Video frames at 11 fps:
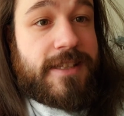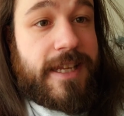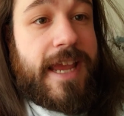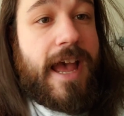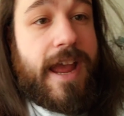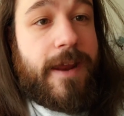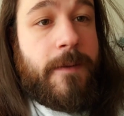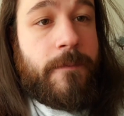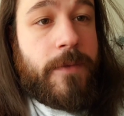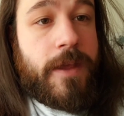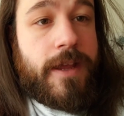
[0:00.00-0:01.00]
The guy,
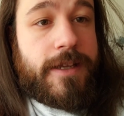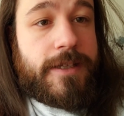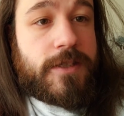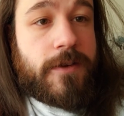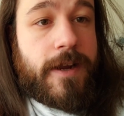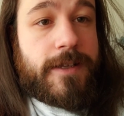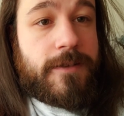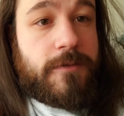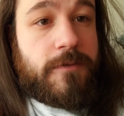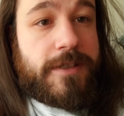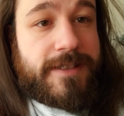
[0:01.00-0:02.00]
he's trying
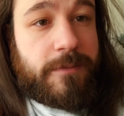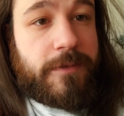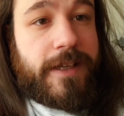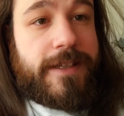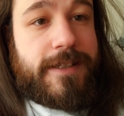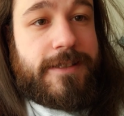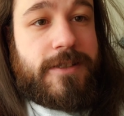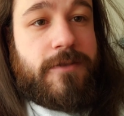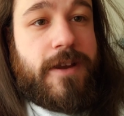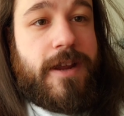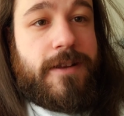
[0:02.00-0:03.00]
to assimilate. He's
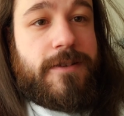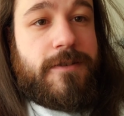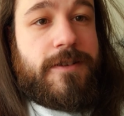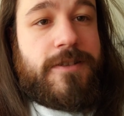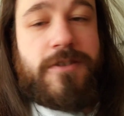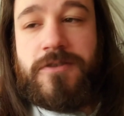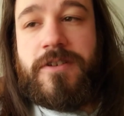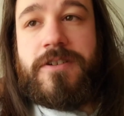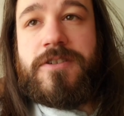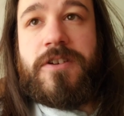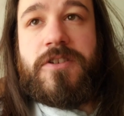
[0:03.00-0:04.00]
trying
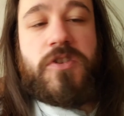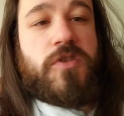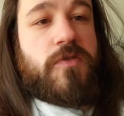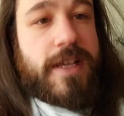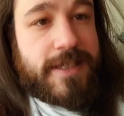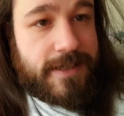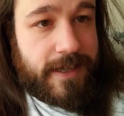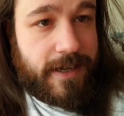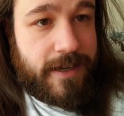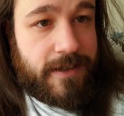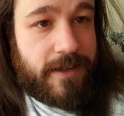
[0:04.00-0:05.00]
to dress
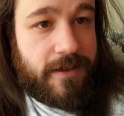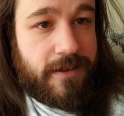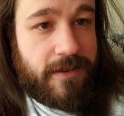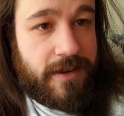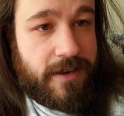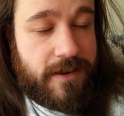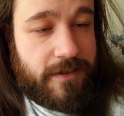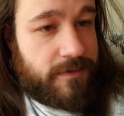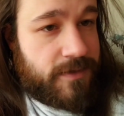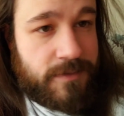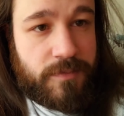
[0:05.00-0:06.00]
like
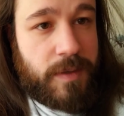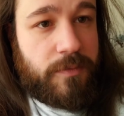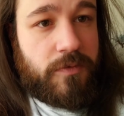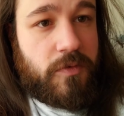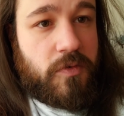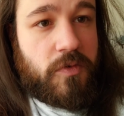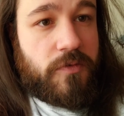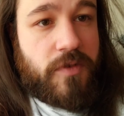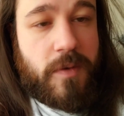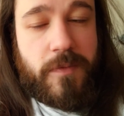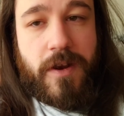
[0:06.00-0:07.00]
people who are
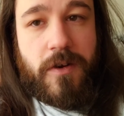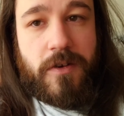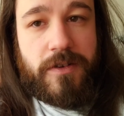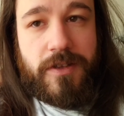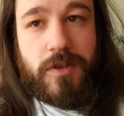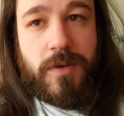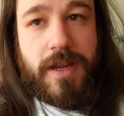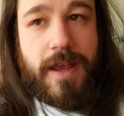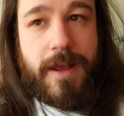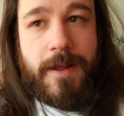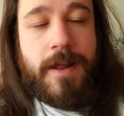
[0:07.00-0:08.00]
from there in the
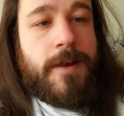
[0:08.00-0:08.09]
UK.